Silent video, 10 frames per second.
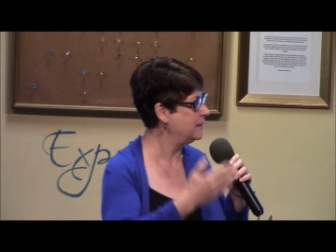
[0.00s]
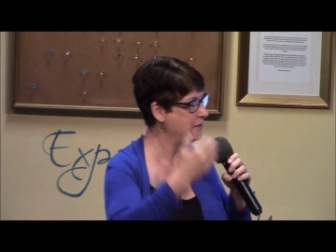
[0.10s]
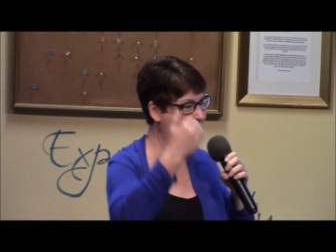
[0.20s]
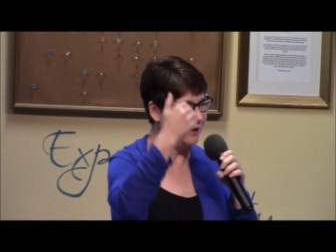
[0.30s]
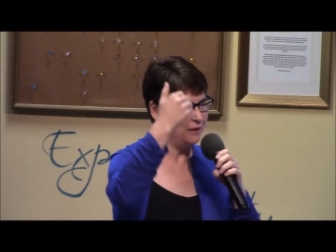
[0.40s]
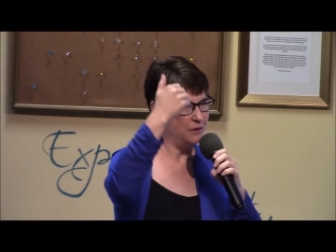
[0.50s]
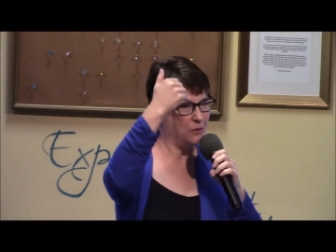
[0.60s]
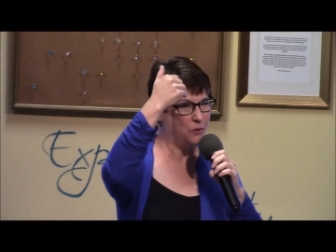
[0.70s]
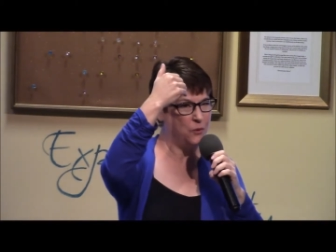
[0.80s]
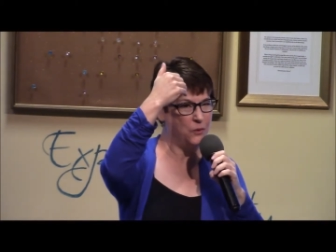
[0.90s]
that
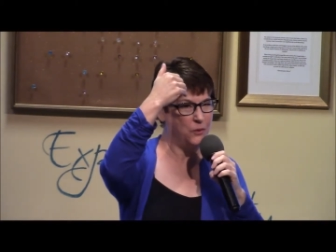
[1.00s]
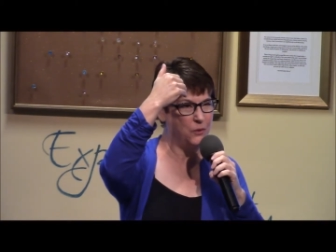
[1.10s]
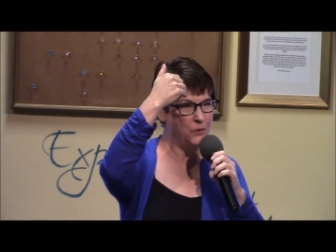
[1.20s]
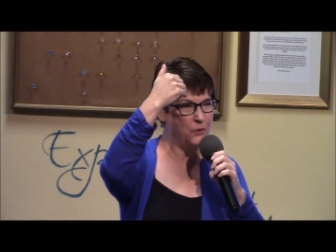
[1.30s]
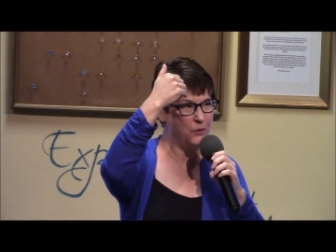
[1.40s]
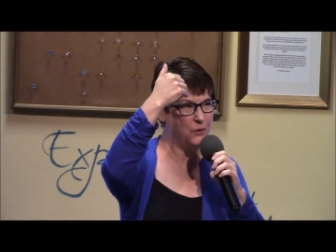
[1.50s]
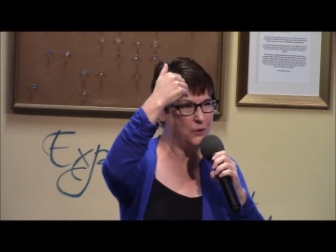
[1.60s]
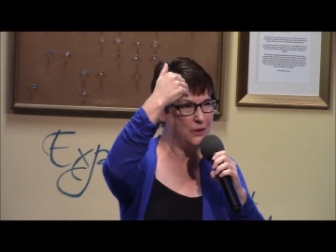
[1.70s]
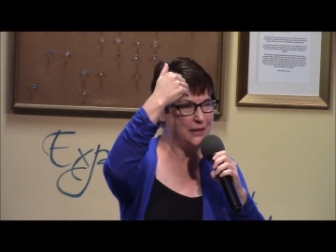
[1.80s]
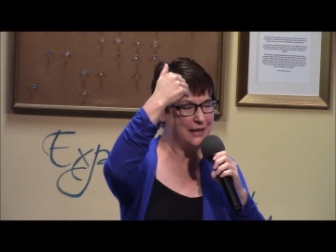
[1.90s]

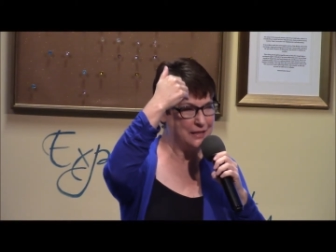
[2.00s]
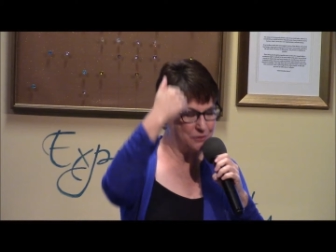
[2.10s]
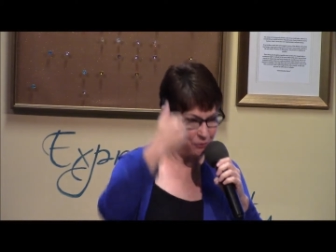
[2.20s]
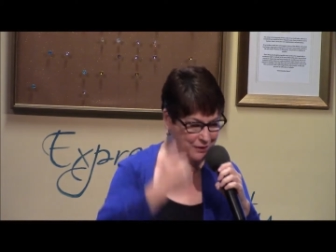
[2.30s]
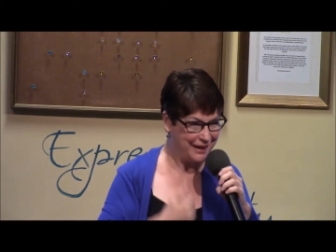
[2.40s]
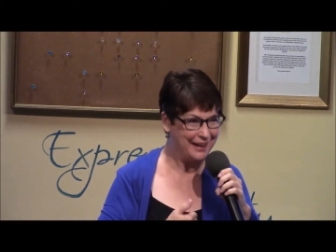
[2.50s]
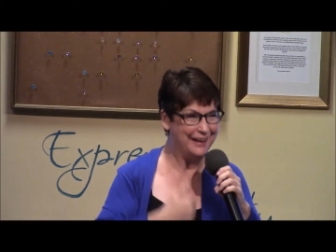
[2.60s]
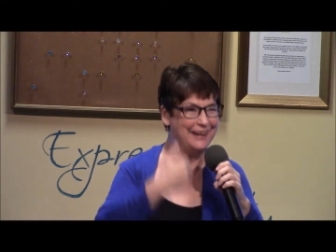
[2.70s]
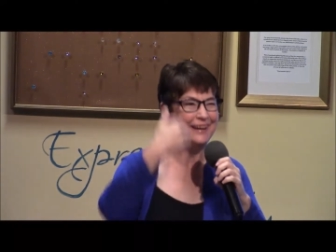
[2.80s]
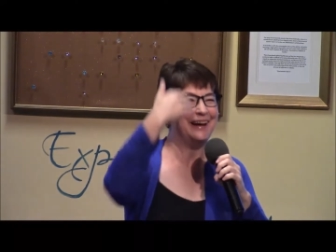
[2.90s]
it's
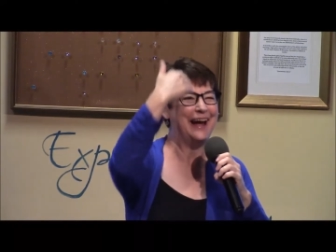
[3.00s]
okay